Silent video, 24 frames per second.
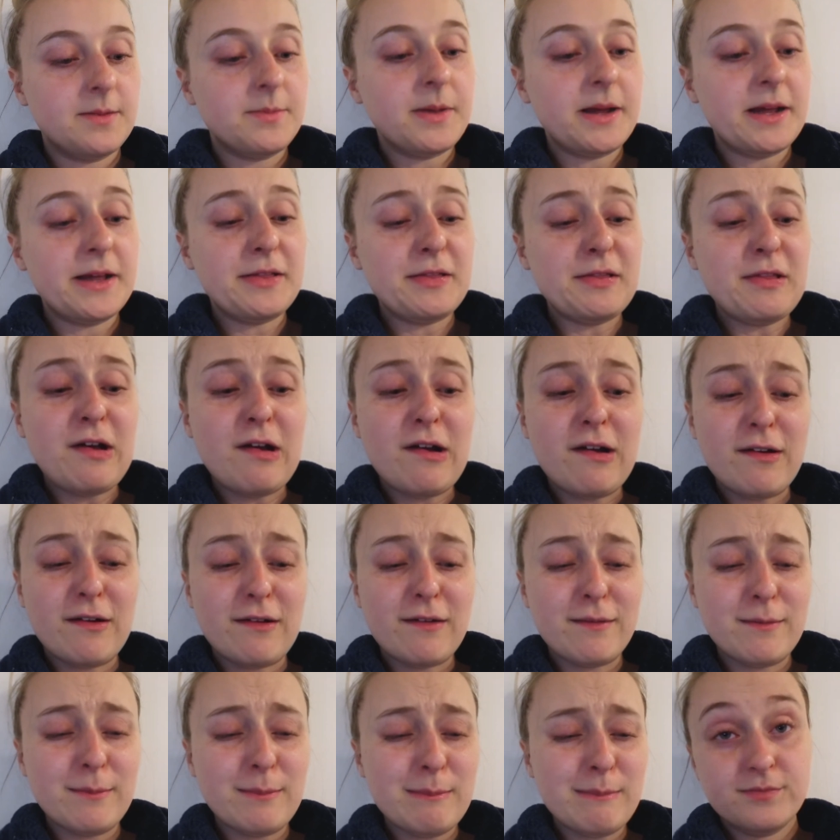my
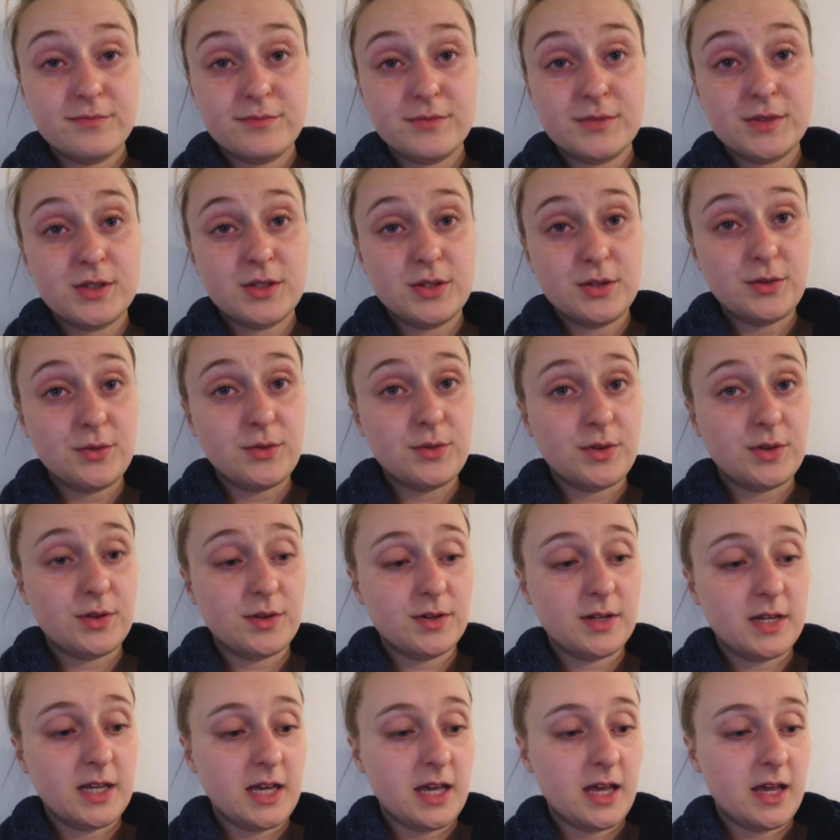alarm.
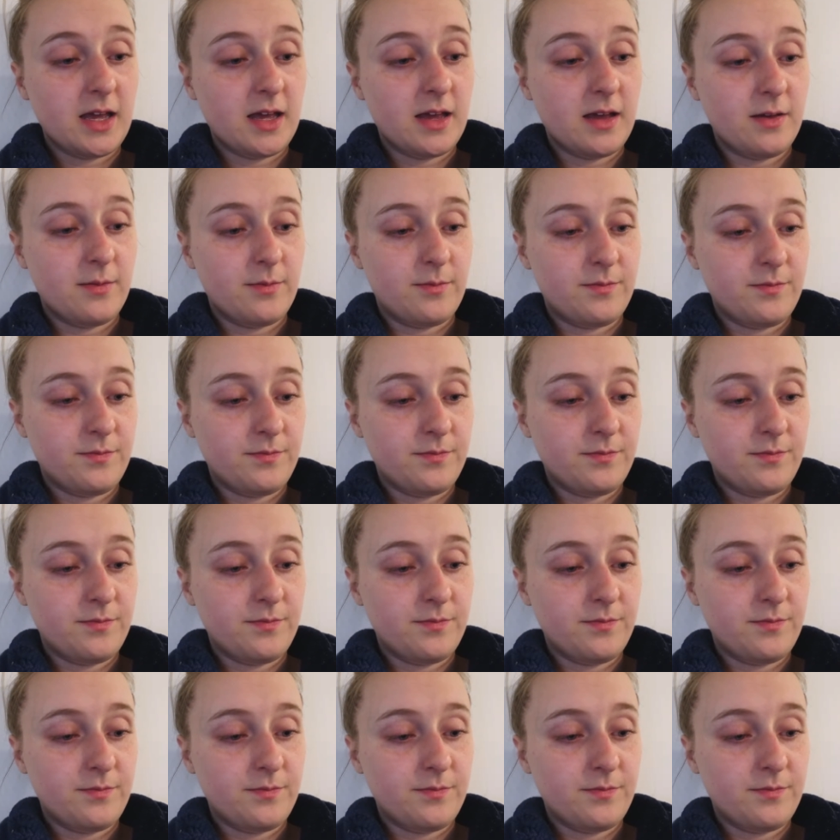2:30 a.m.